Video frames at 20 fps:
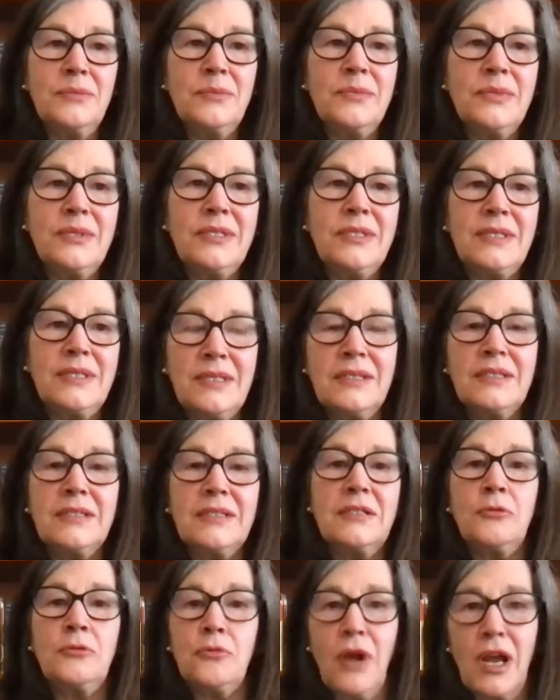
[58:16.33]

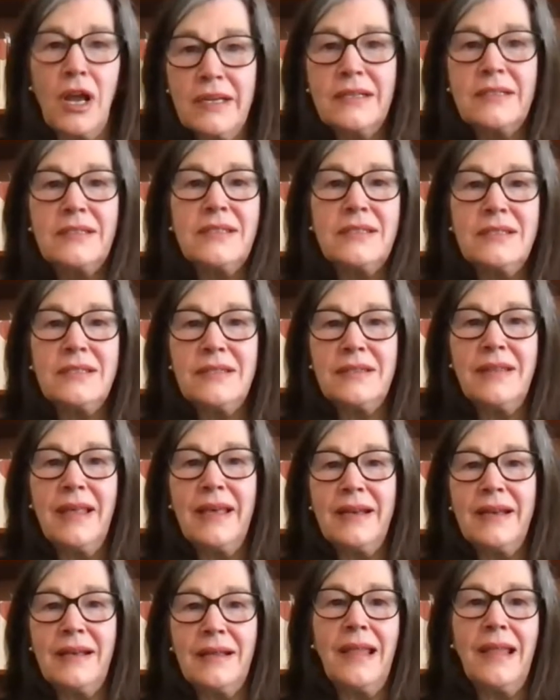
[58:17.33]
citizen rights
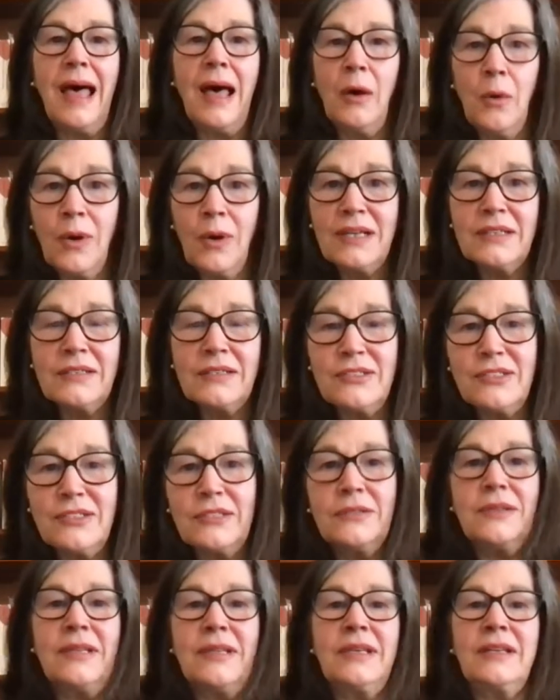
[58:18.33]
that allow us
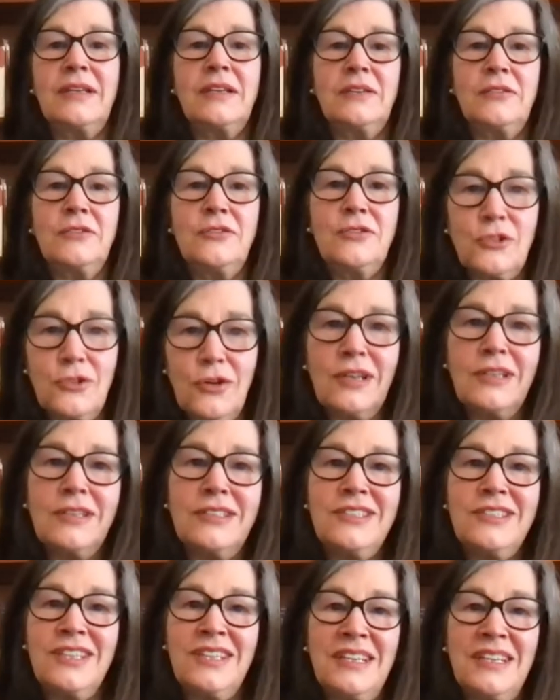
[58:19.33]
to then
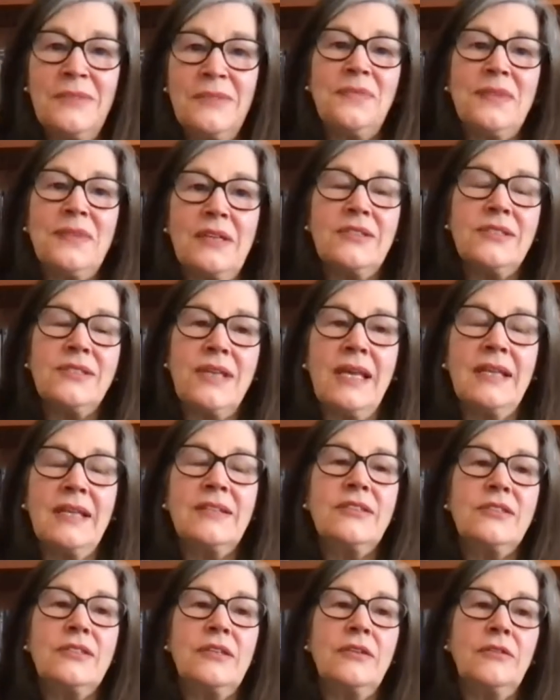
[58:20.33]
construct a
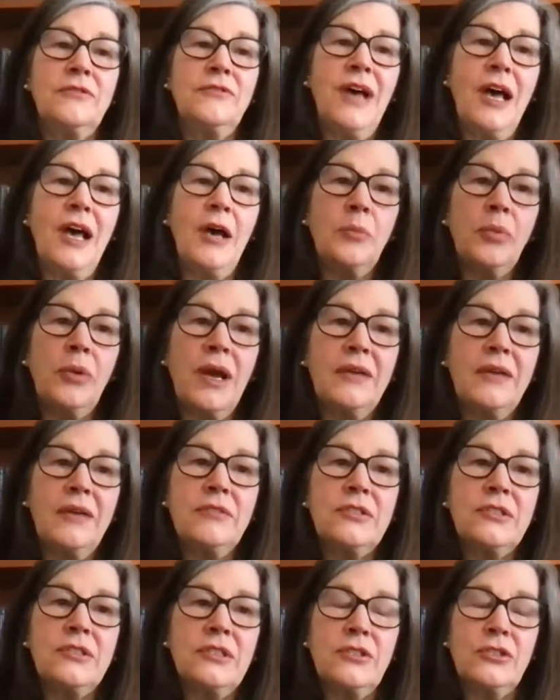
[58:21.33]
sense of how
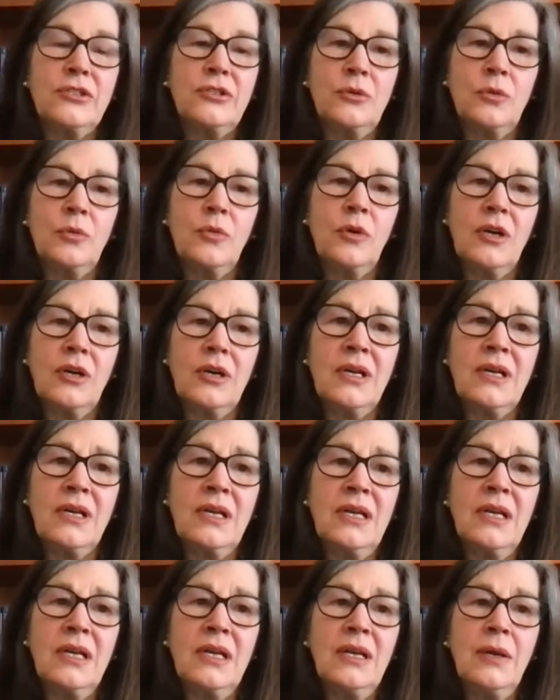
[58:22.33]
privacy should work.
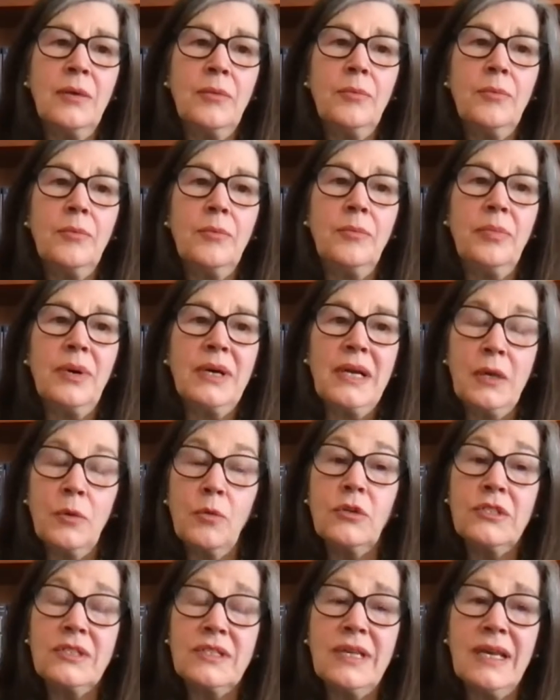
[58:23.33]
But I
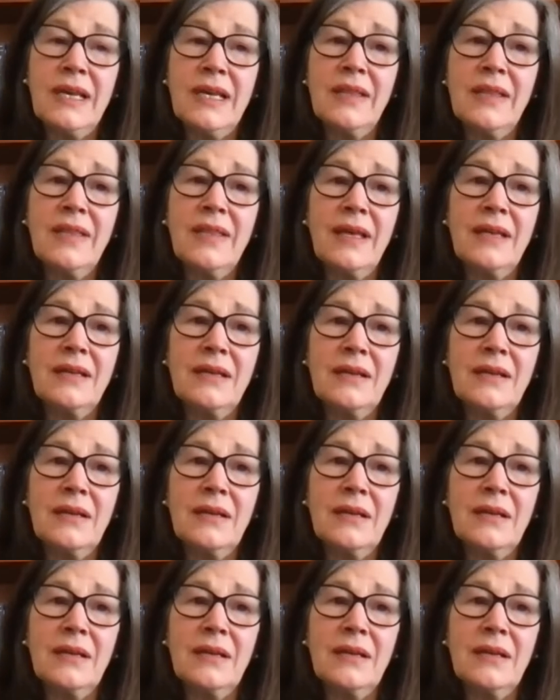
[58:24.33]
would say that